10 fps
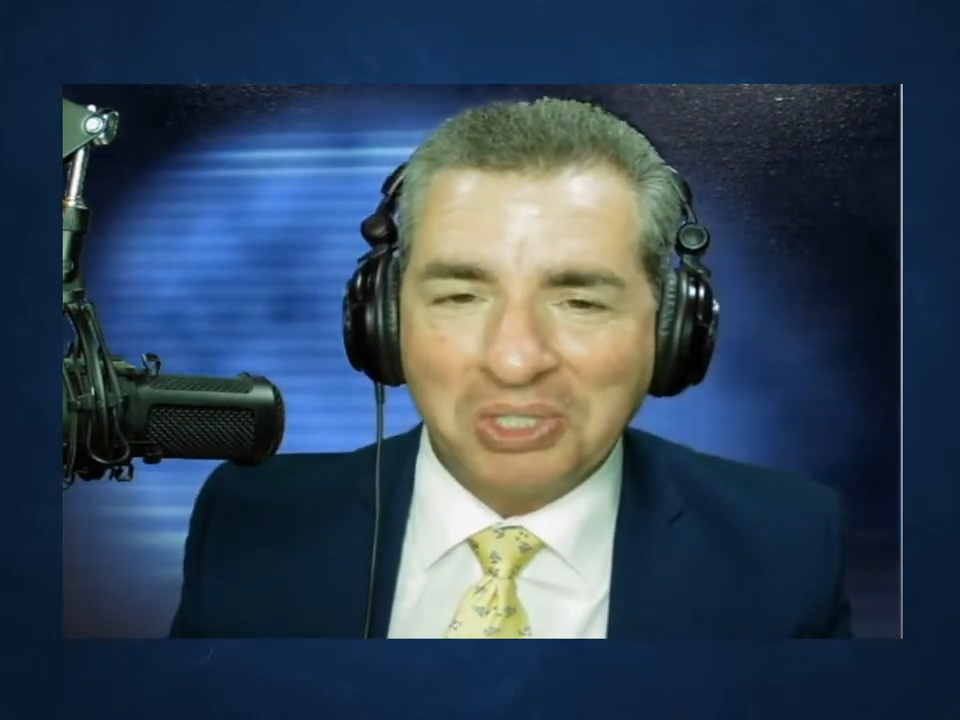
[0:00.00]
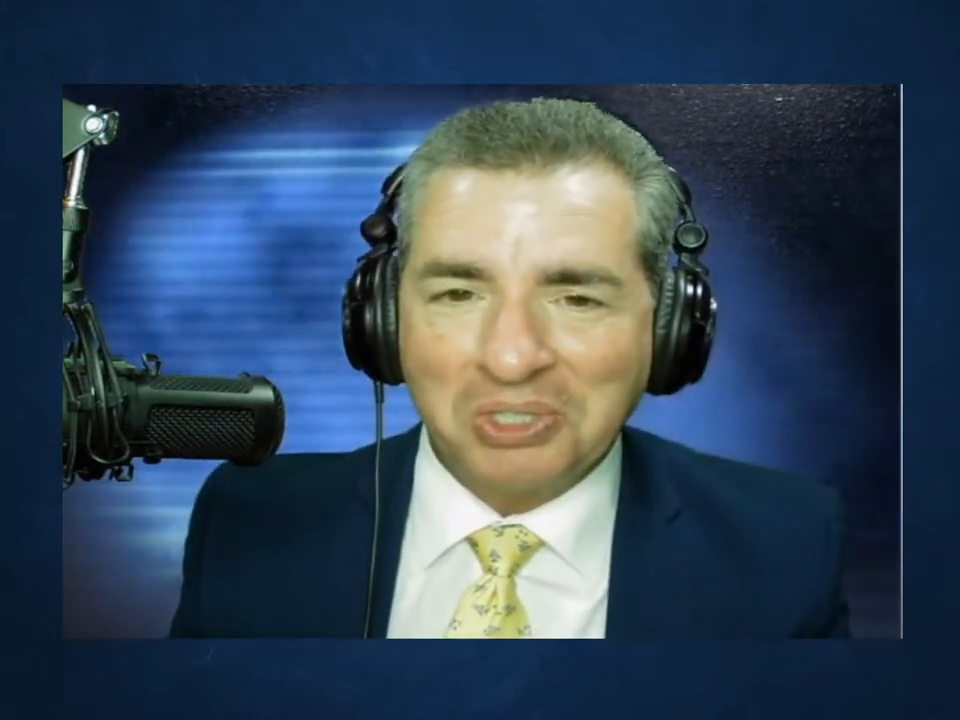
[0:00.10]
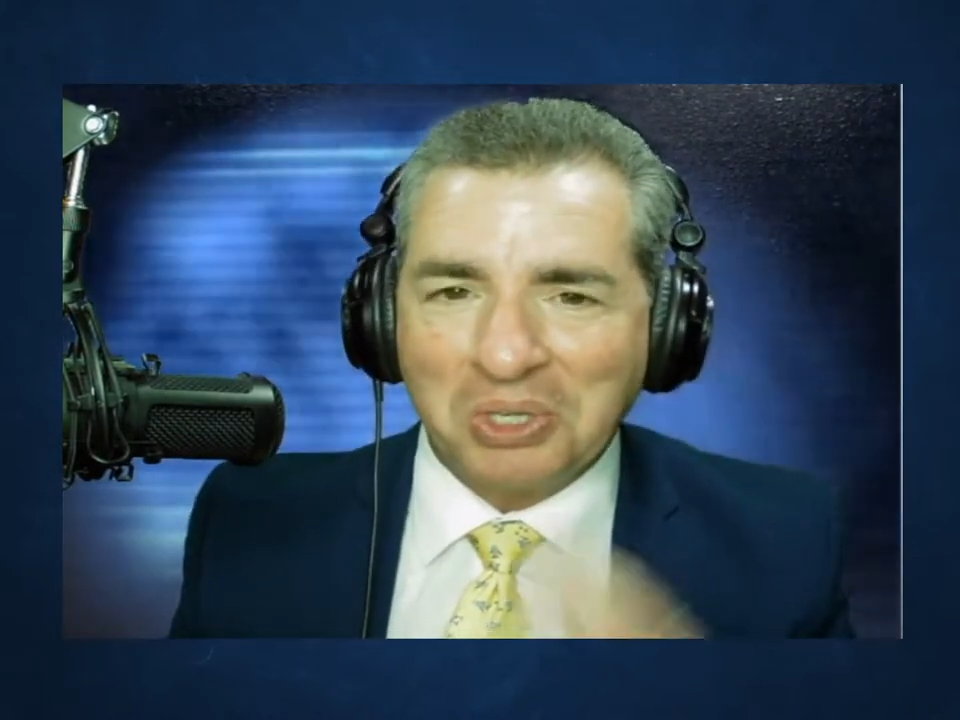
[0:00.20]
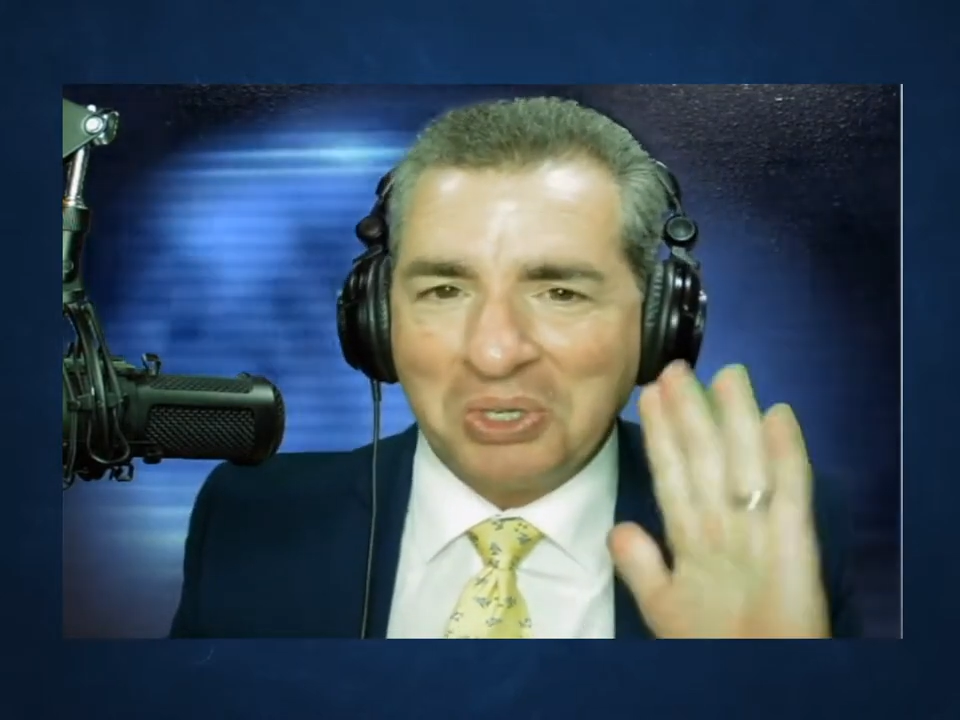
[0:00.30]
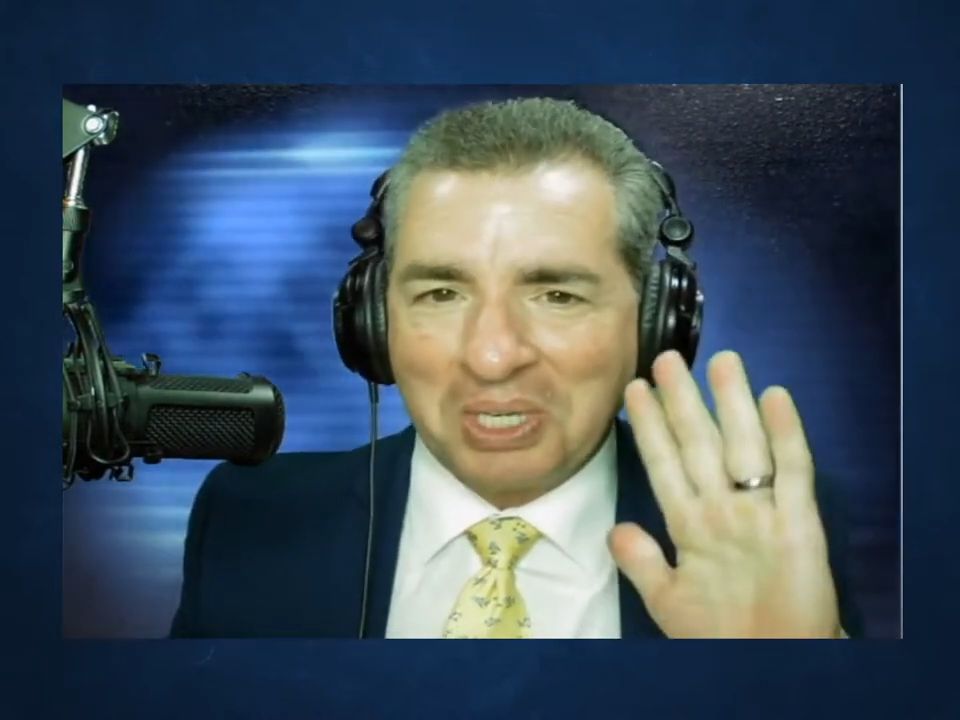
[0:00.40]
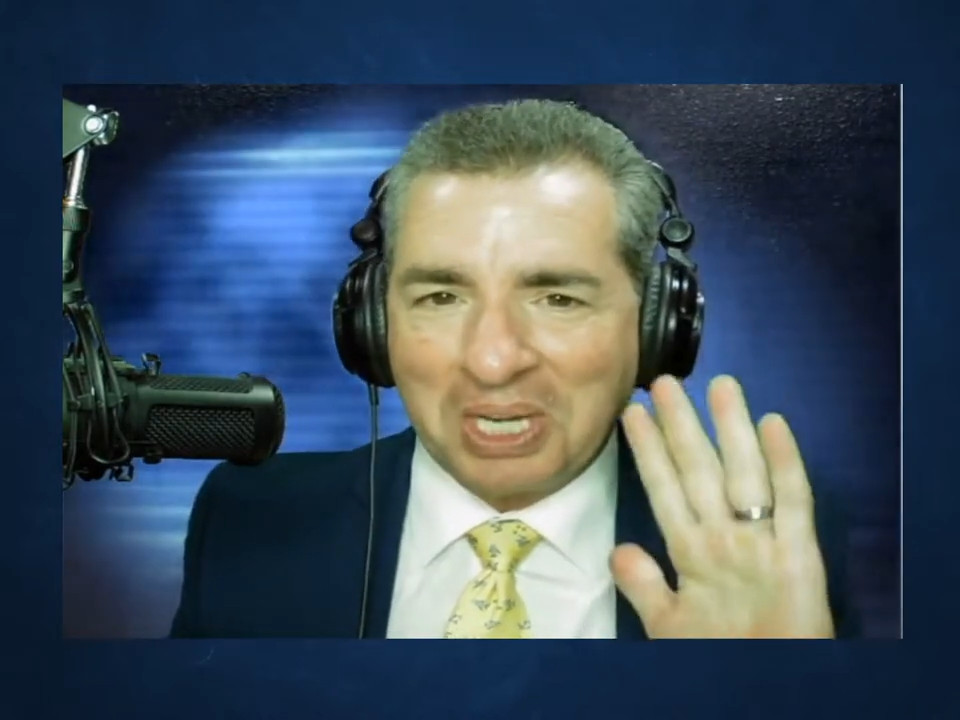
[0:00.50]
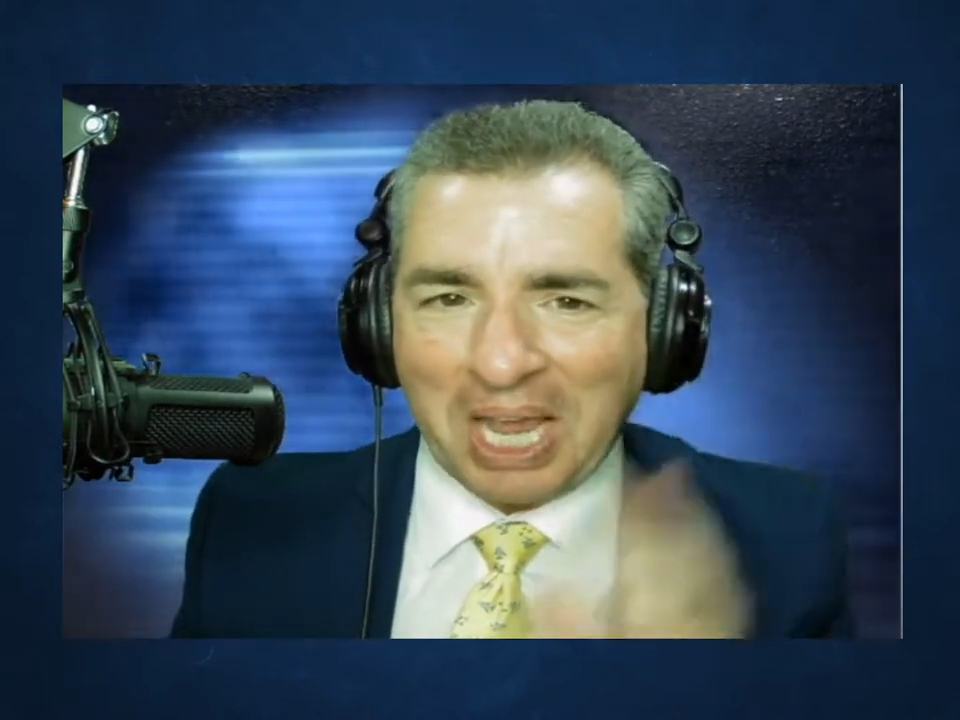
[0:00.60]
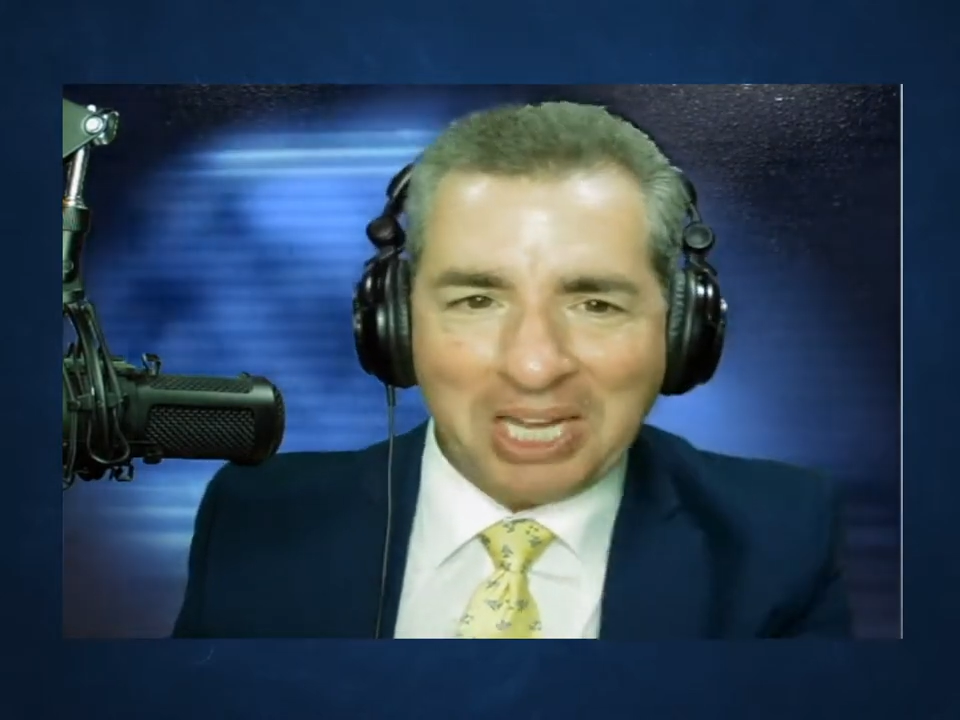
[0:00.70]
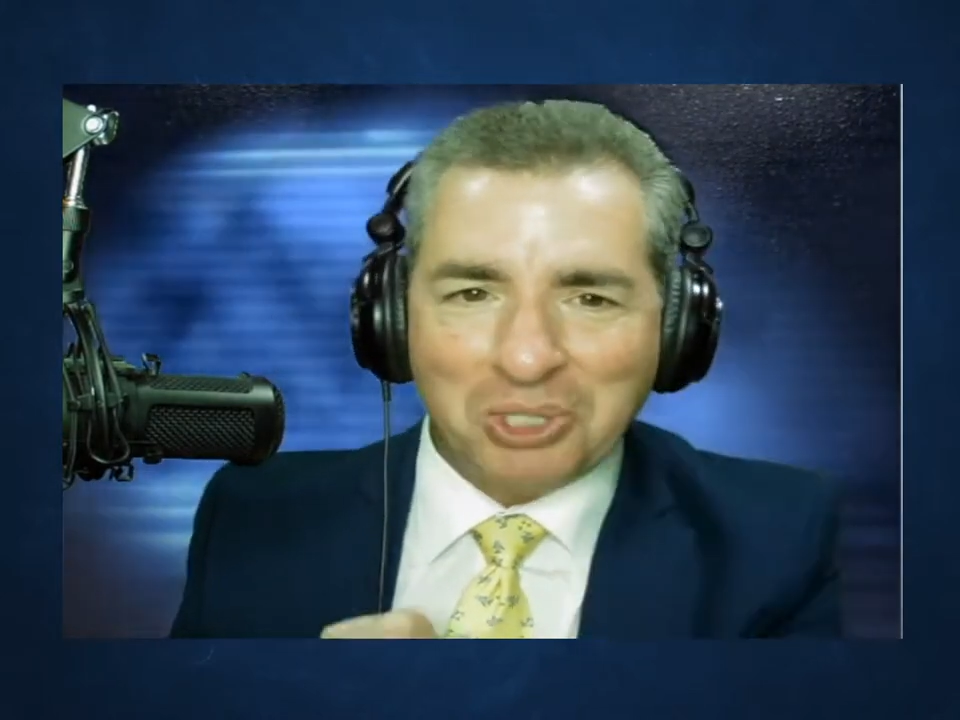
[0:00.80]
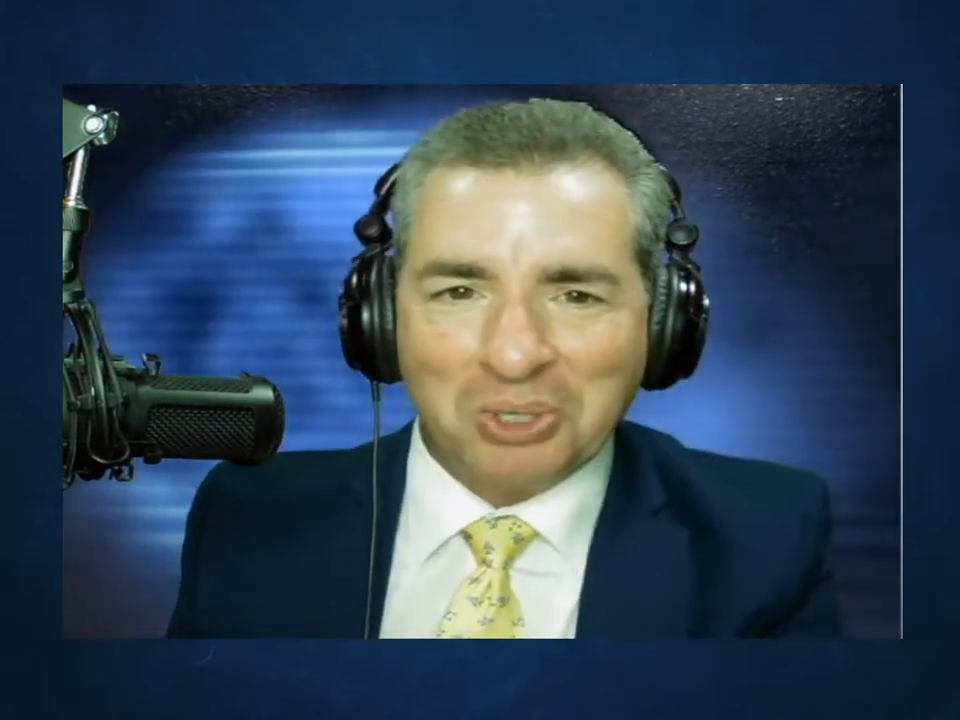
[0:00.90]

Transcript: so you can ace